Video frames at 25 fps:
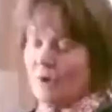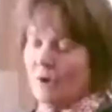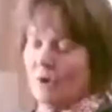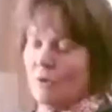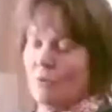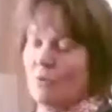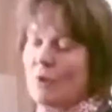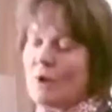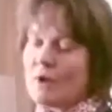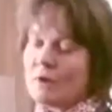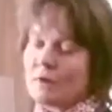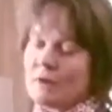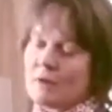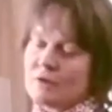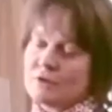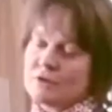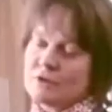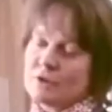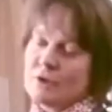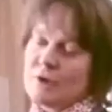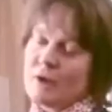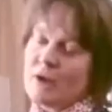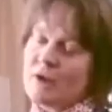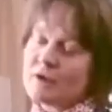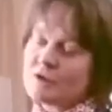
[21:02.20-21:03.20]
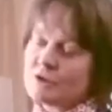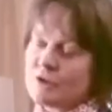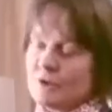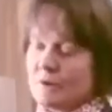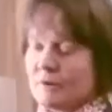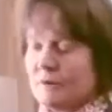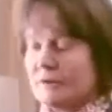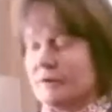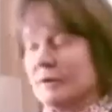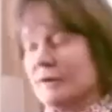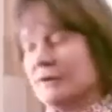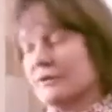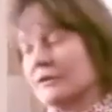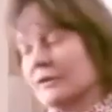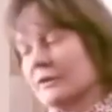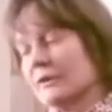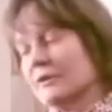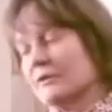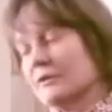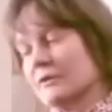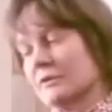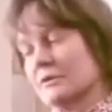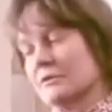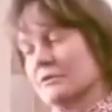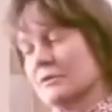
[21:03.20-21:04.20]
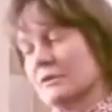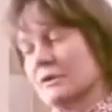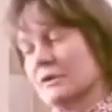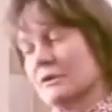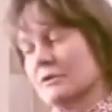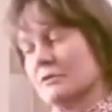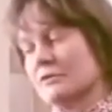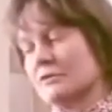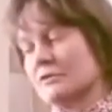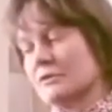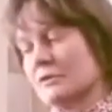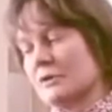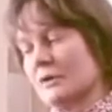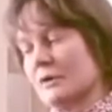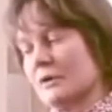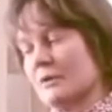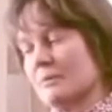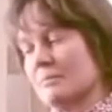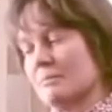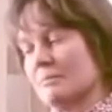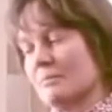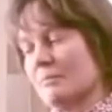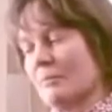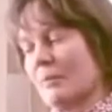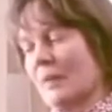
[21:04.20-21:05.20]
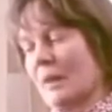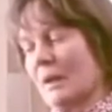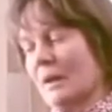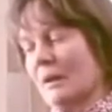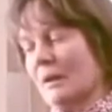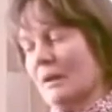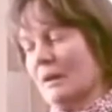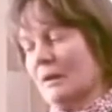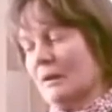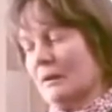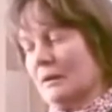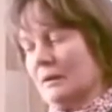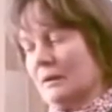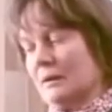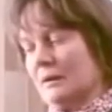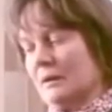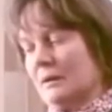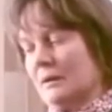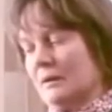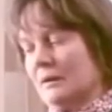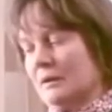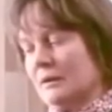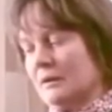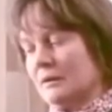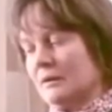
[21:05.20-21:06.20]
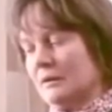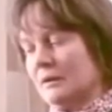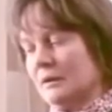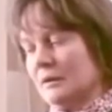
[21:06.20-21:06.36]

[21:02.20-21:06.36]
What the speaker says: Well, I certainly think this, yes. How